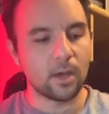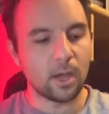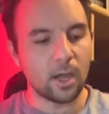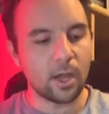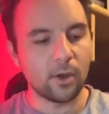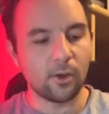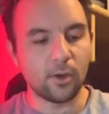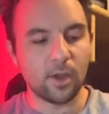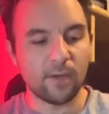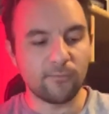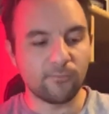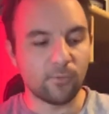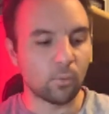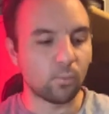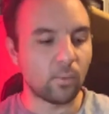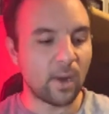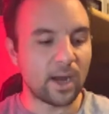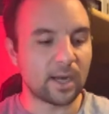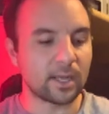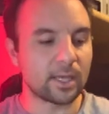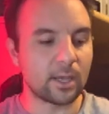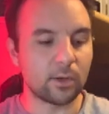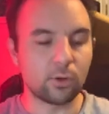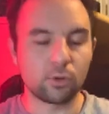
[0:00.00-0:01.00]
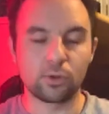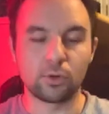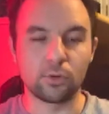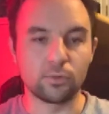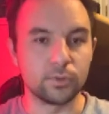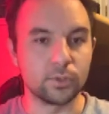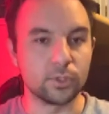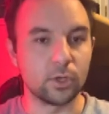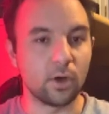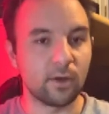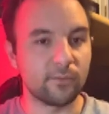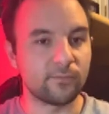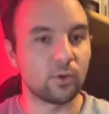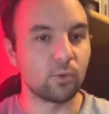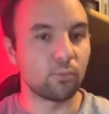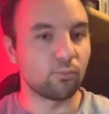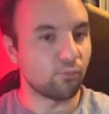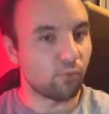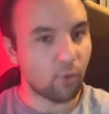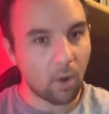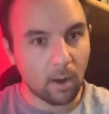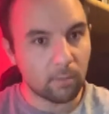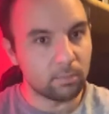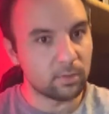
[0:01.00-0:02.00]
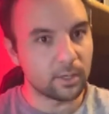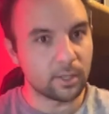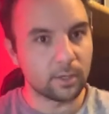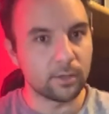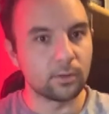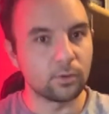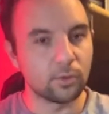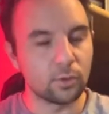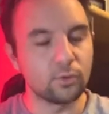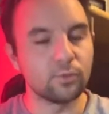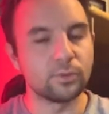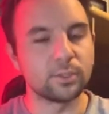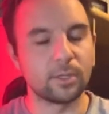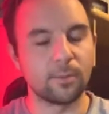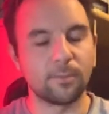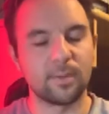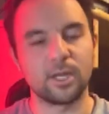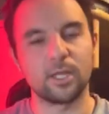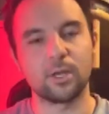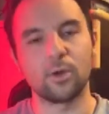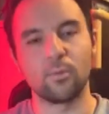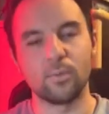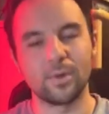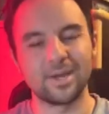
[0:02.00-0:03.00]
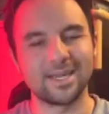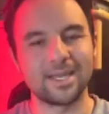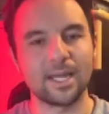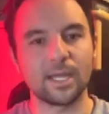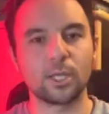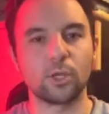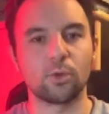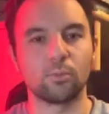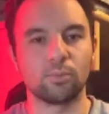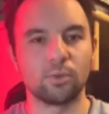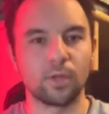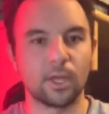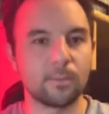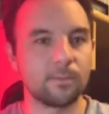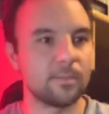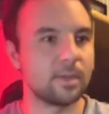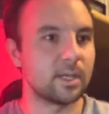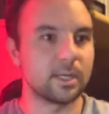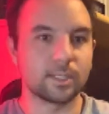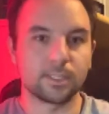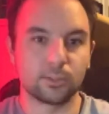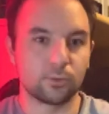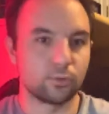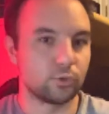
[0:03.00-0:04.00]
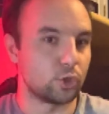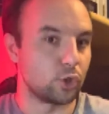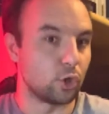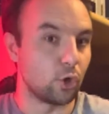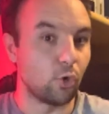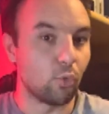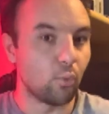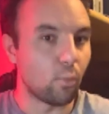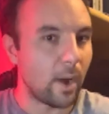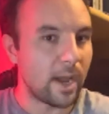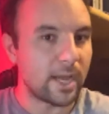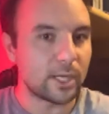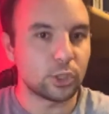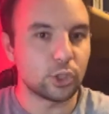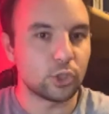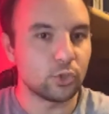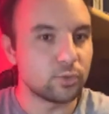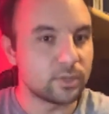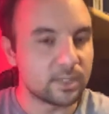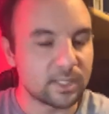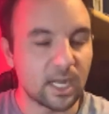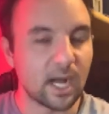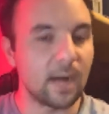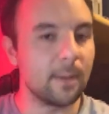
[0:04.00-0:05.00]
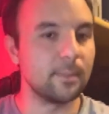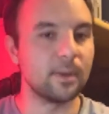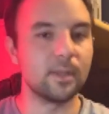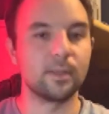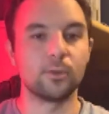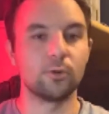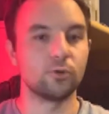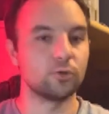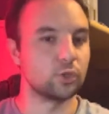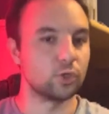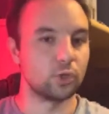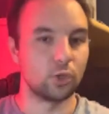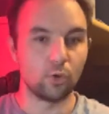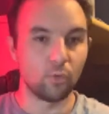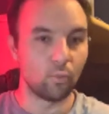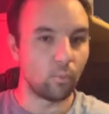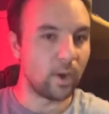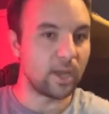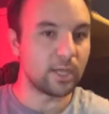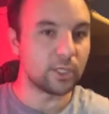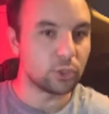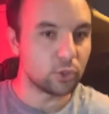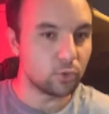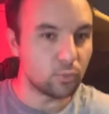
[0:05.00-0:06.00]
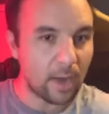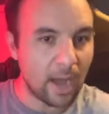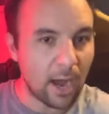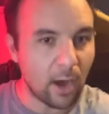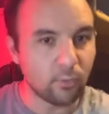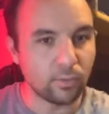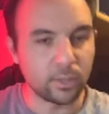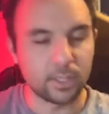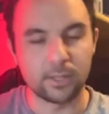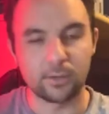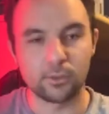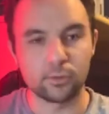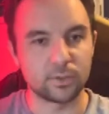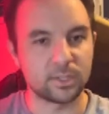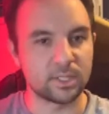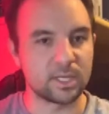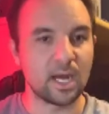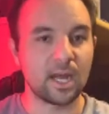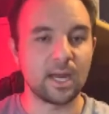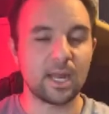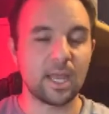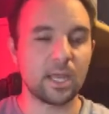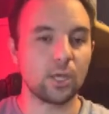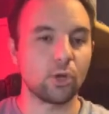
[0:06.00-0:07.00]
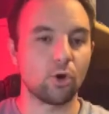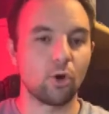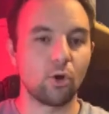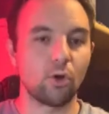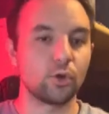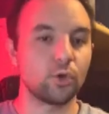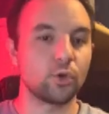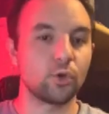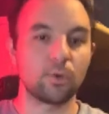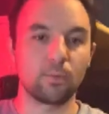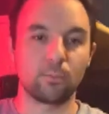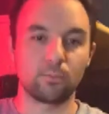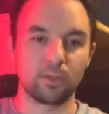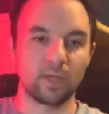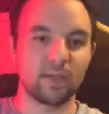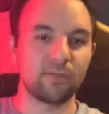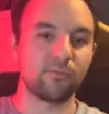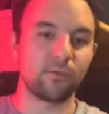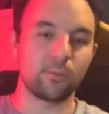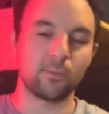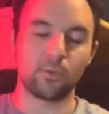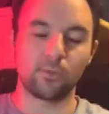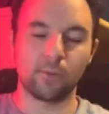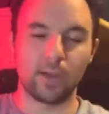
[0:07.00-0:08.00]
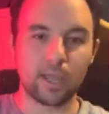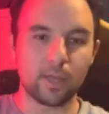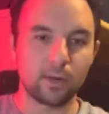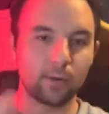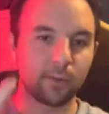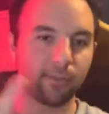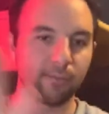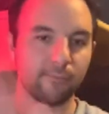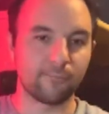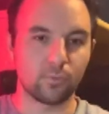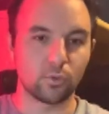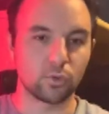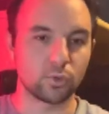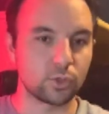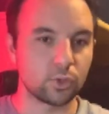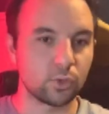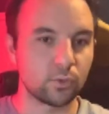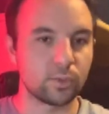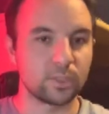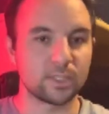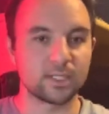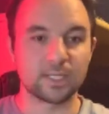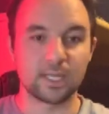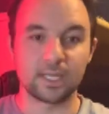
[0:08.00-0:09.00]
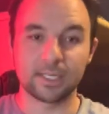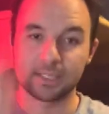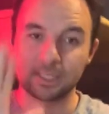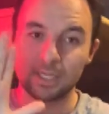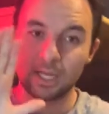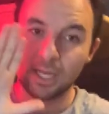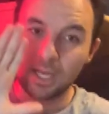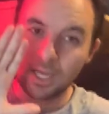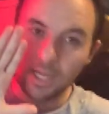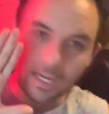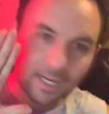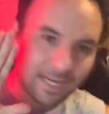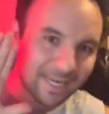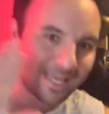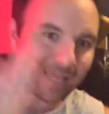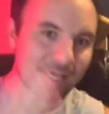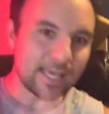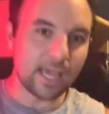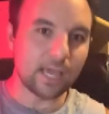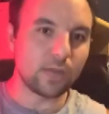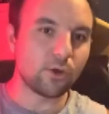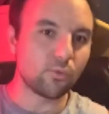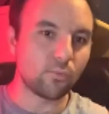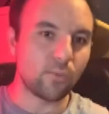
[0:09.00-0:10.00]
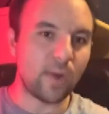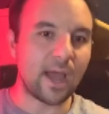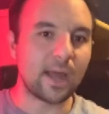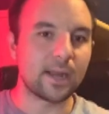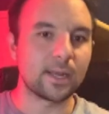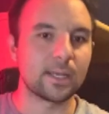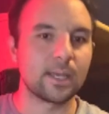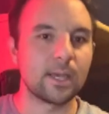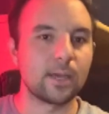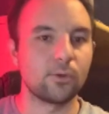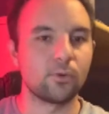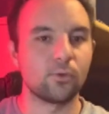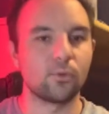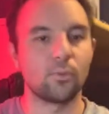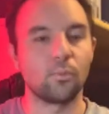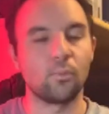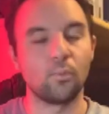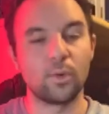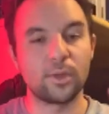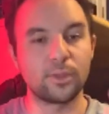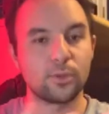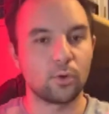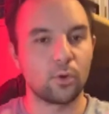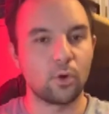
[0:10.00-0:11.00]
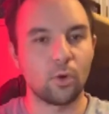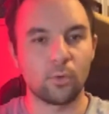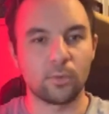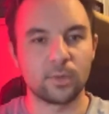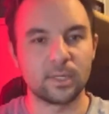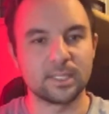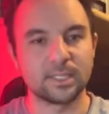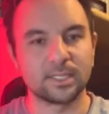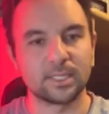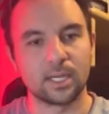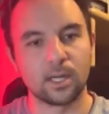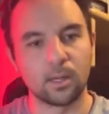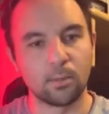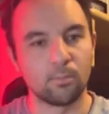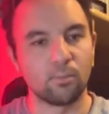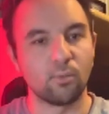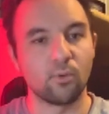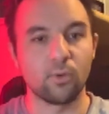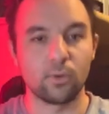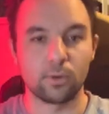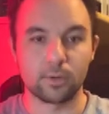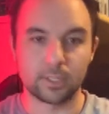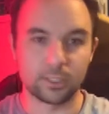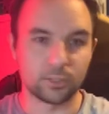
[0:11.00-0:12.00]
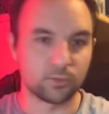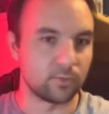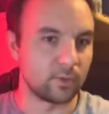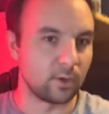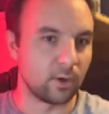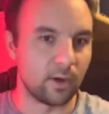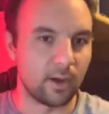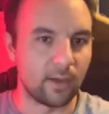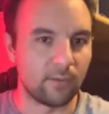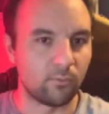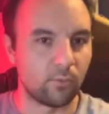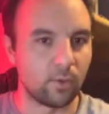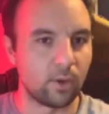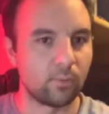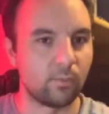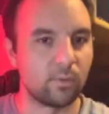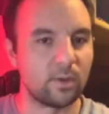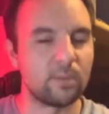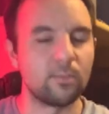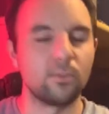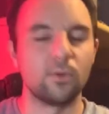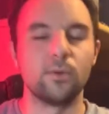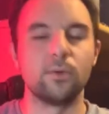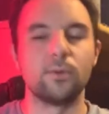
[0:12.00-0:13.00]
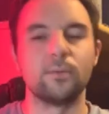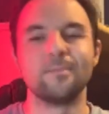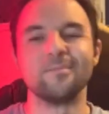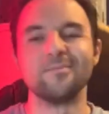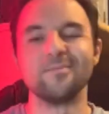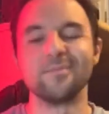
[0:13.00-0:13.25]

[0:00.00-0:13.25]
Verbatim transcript: if Eradicator goes off, you're probably going to lose depending on what deck you're playing because there's no way to stop it. There's no way to out it. There's not a card you can play from your hand on the first turn that says negate Eradicator with your already set up board because we don't have Red Reboot.